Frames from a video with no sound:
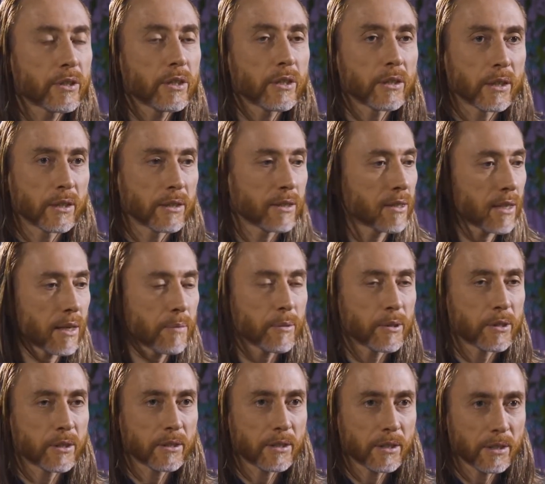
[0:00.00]
They had nothing
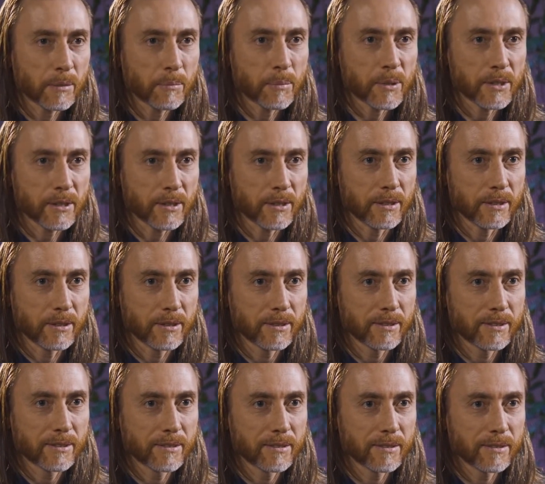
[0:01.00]
against reading,
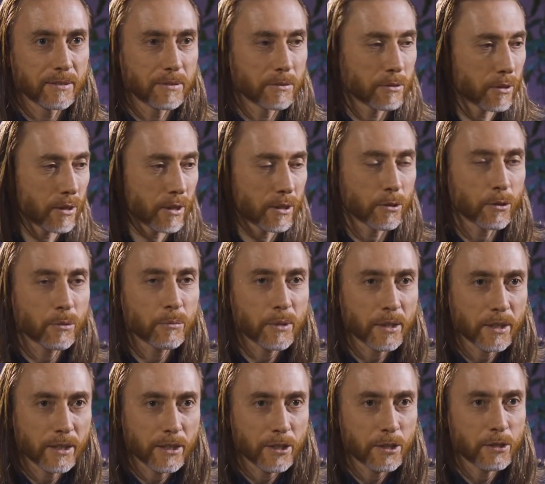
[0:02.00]
actually. They wrote an
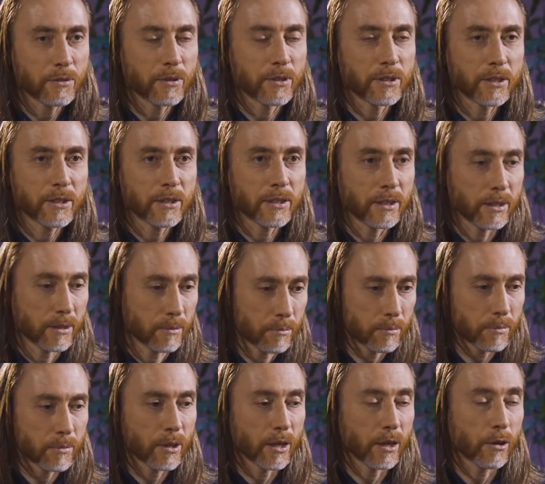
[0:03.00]
enormous amount of
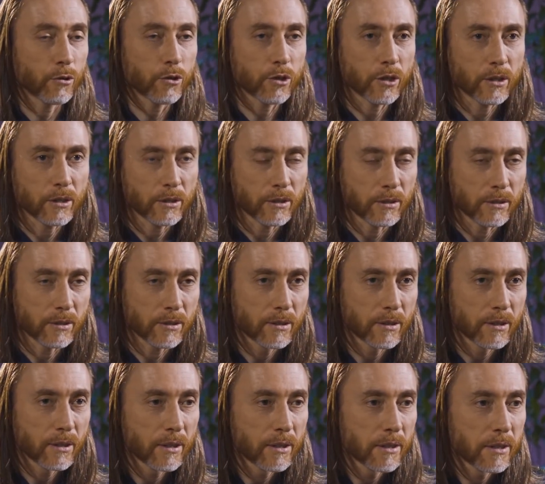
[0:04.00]
books, good
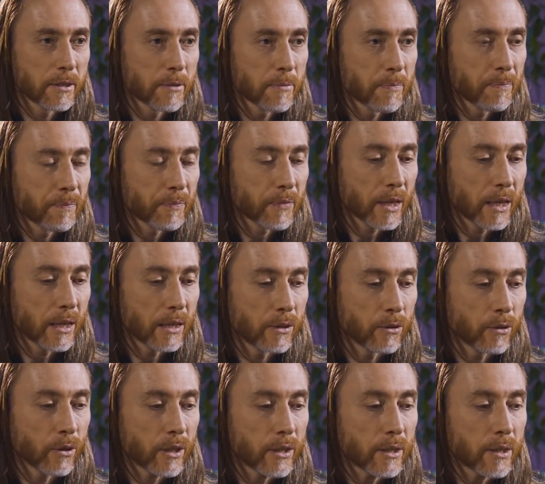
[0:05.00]
books, but their
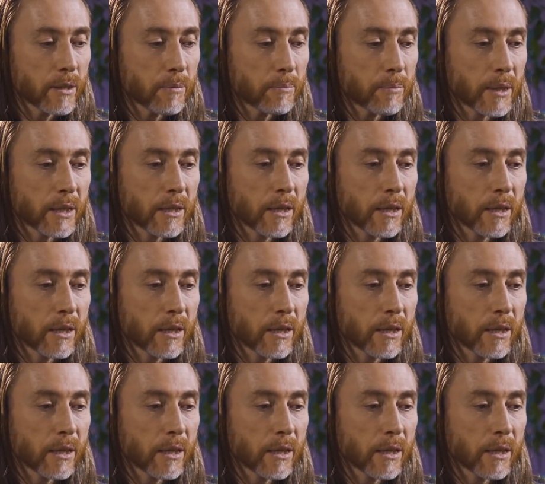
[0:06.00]
advice was to